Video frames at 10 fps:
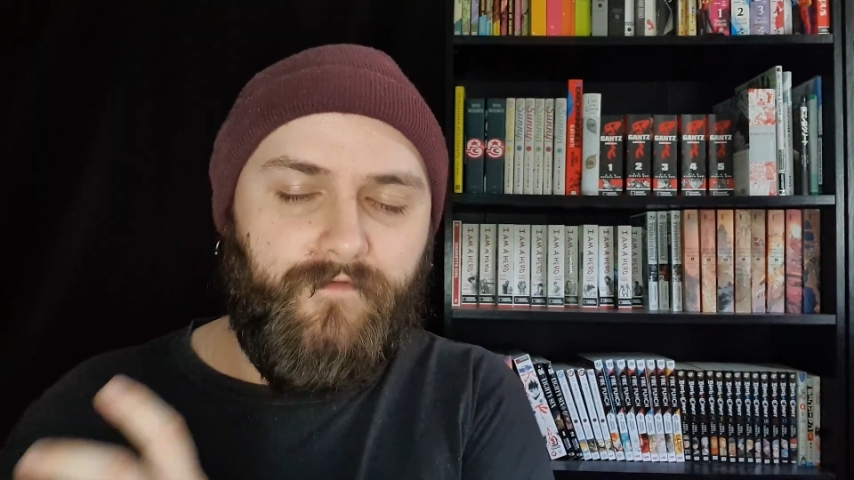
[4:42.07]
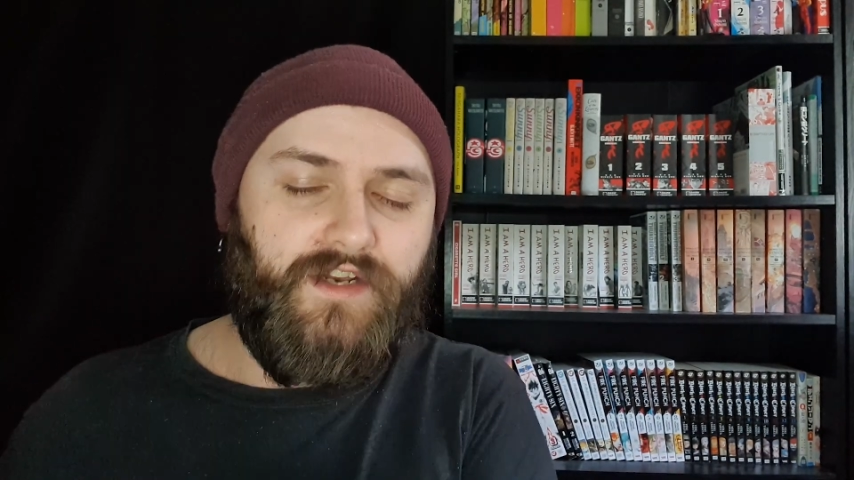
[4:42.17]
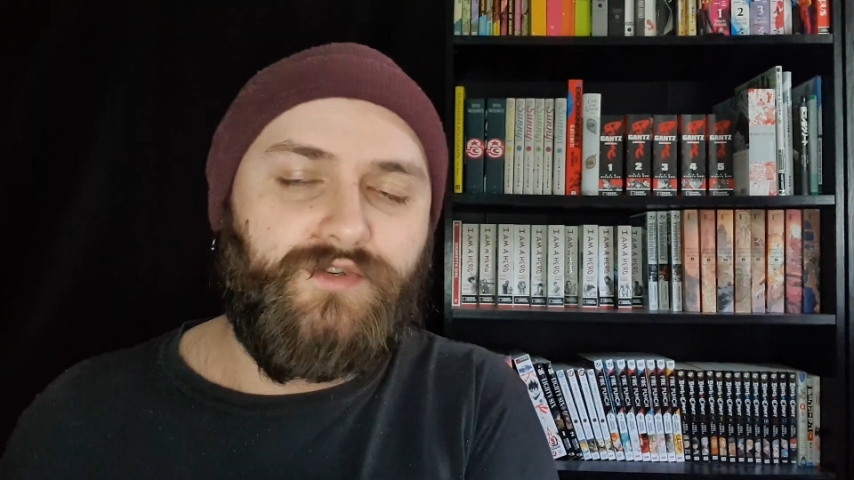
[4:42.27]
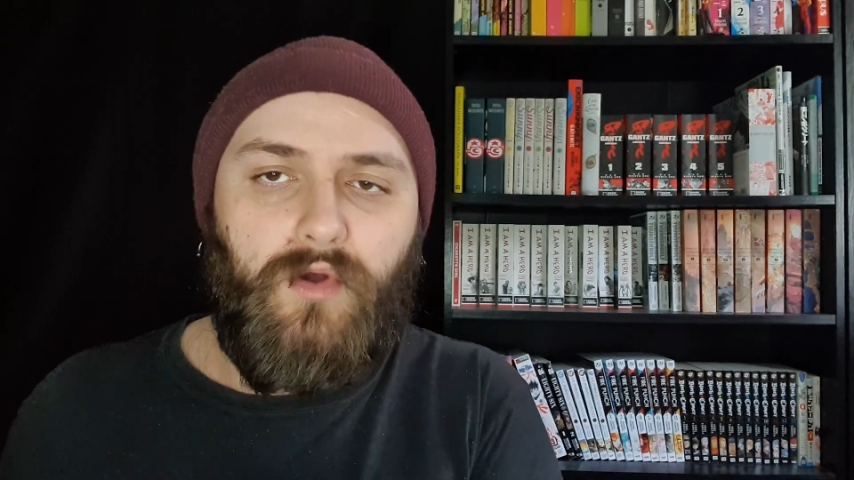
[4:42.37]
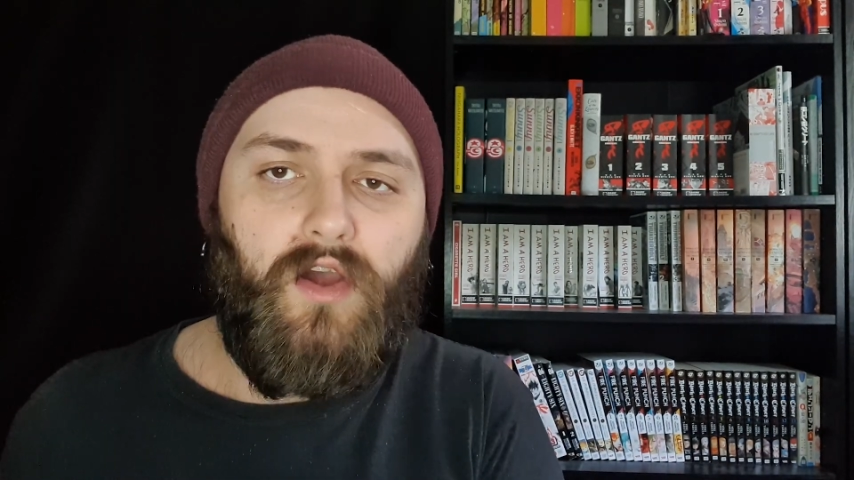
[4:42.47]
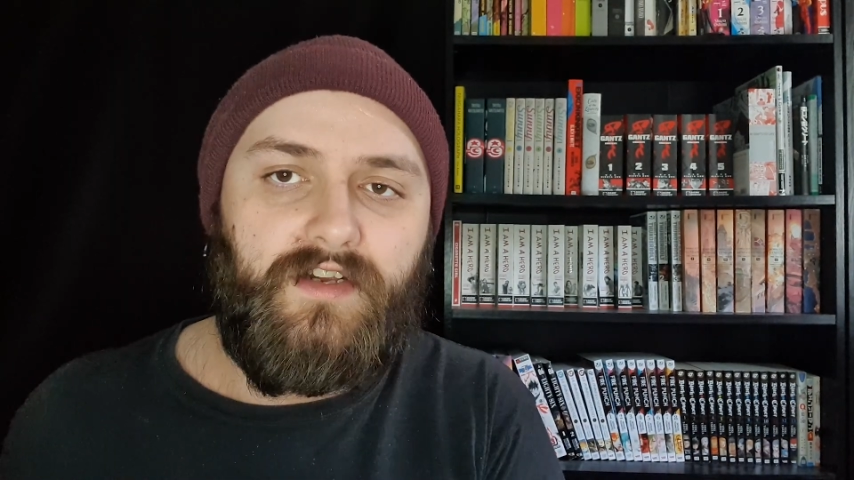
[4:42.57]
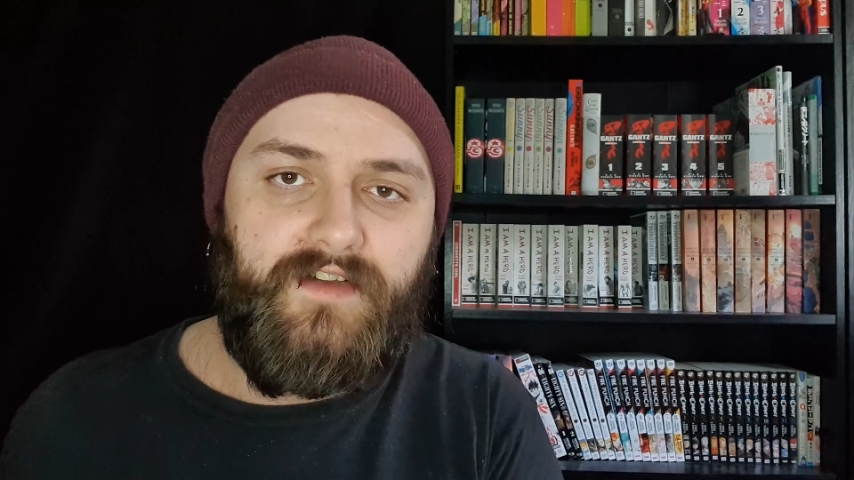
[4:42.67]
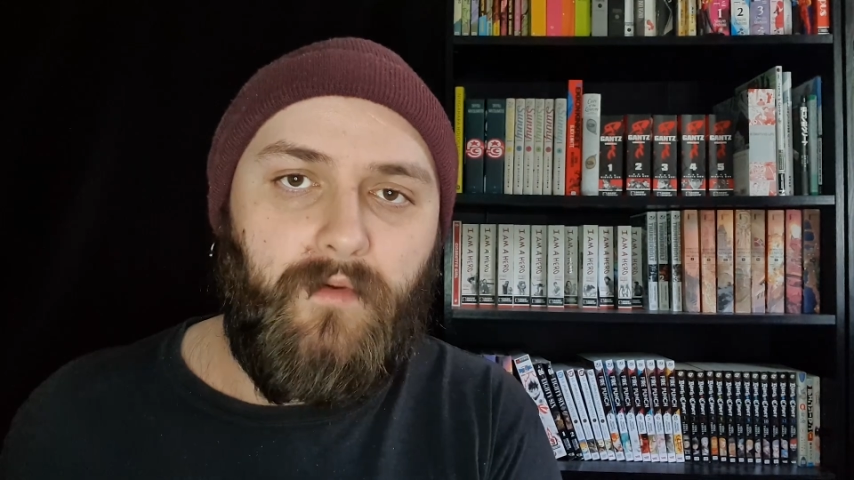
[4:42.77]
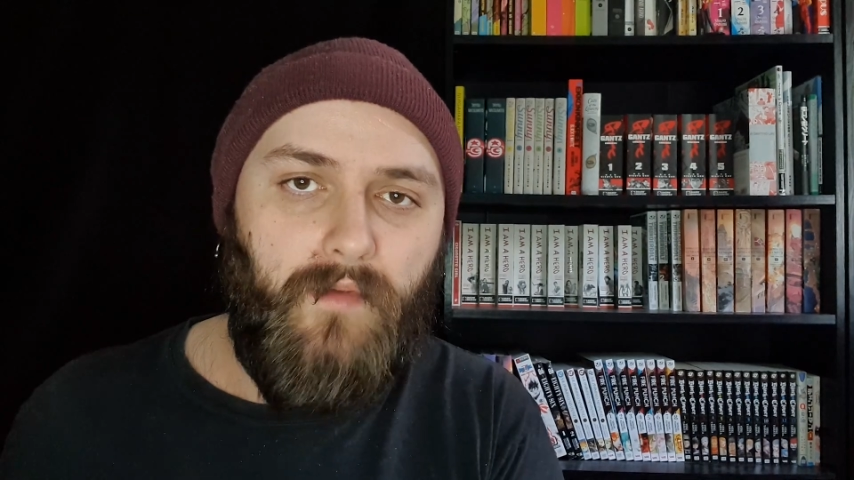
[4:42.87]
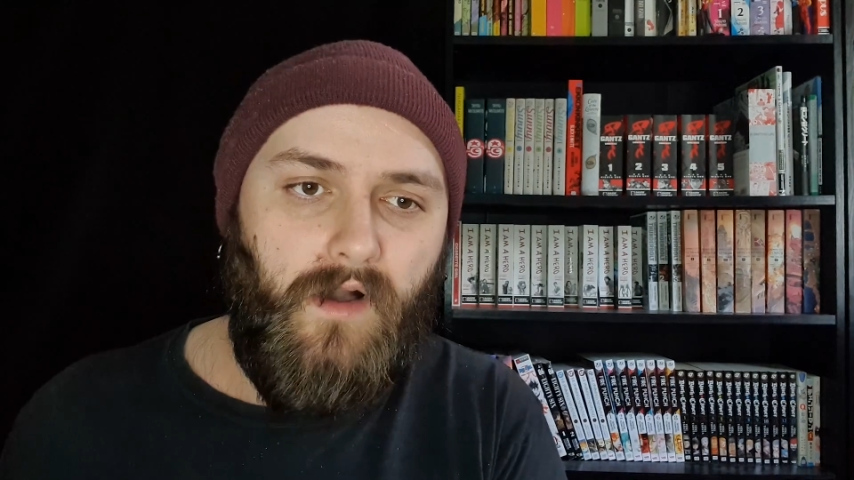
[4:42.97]
finished
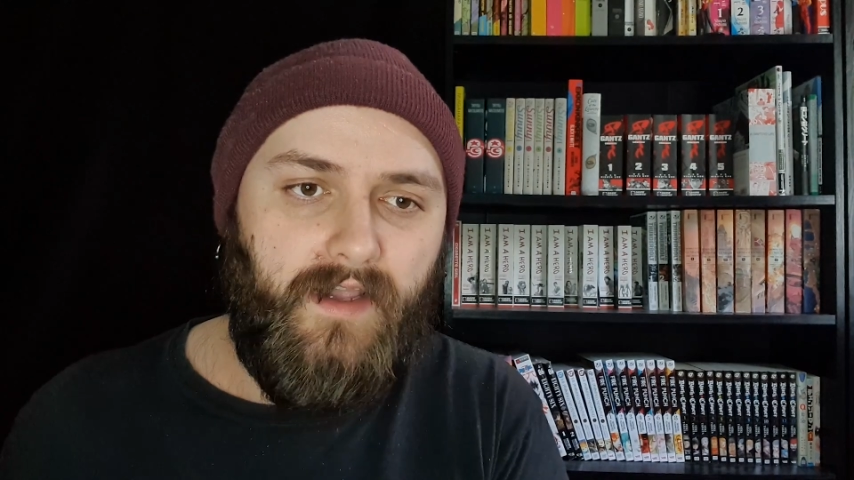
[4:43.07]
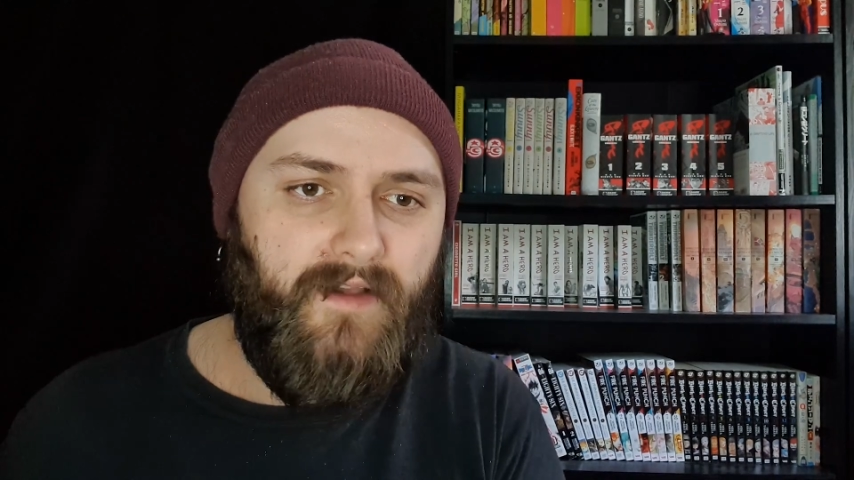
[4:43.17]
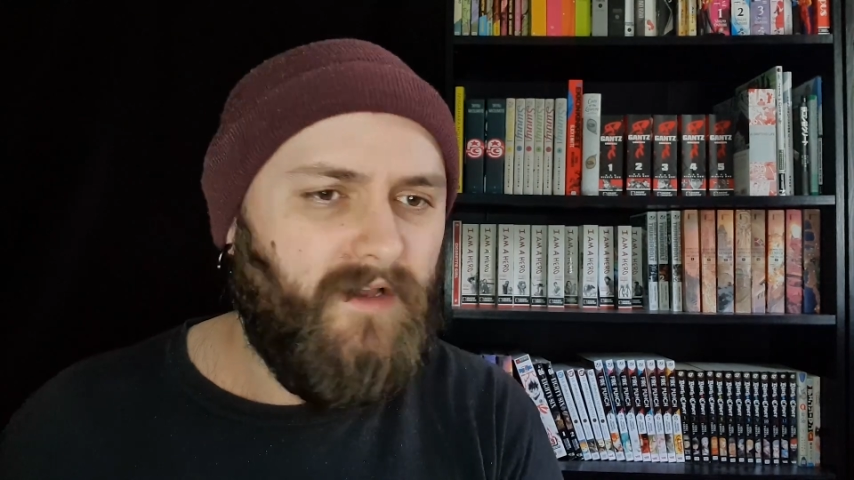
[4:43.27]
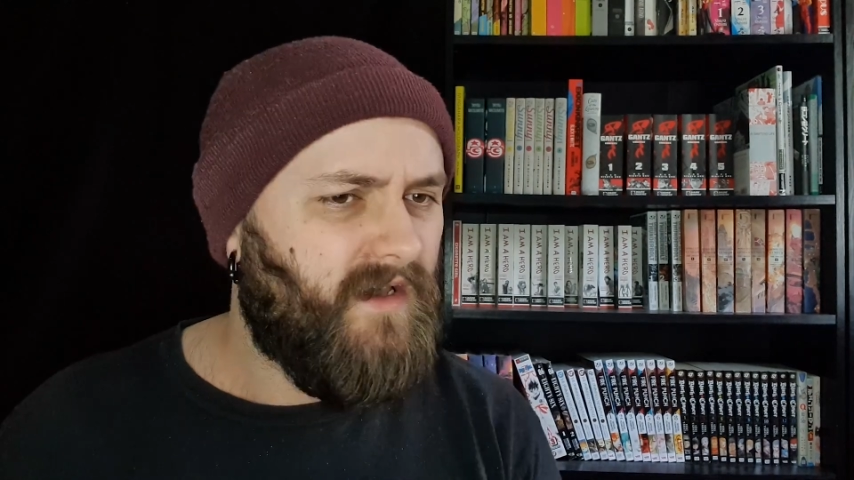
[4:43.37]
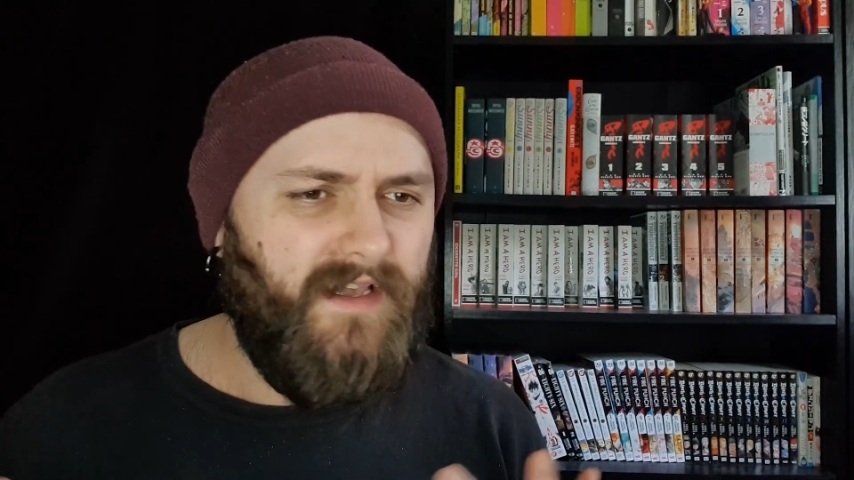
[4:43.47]
product of a manga